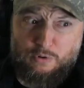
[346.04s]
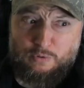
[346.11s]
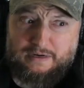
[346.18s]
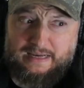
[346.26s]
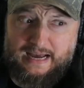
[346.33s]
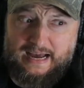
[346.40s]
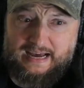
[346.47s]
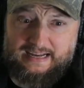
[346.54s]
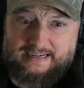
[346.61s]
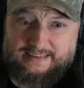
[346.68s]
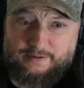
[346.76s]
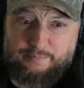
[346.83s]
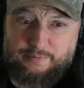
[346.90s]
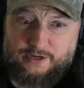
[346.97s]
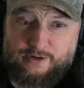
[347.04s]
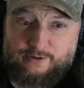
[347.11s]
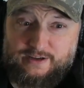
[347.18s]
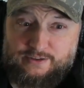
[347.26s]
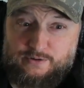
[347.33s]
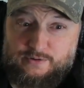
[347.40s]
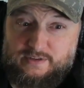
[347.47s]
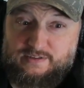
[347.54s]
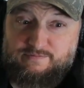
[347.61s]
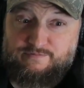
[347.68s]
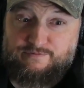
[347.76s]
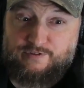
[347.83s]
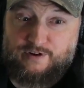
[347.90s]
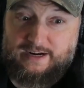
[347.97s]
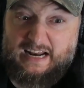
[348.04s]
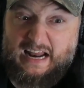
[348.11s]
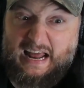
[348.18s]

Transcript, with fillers: God, they're putting it right through his friggin'.